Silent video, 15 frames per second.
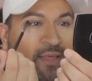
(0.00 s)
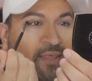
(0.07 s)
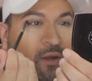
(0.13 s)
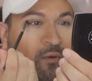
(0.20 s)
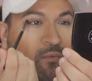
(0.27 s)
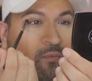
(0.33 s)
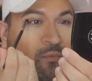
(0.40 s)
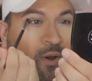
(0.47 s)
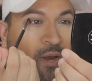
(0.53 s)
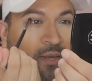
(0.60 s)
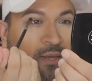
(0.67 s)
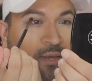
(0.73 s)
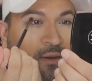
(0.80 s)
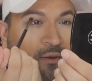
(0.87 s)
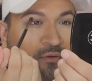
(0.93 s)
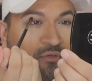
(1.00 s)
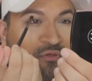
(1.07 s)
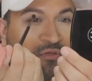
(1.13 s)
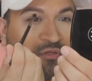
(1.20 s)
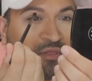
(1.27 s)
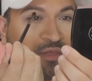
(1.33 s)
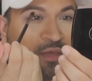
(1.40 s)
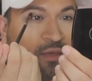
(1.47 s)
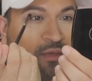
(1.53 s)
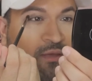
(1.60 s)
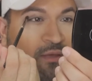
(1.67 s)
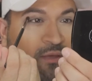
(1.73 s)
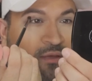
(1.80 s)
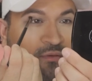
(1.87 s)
that right here, as you see,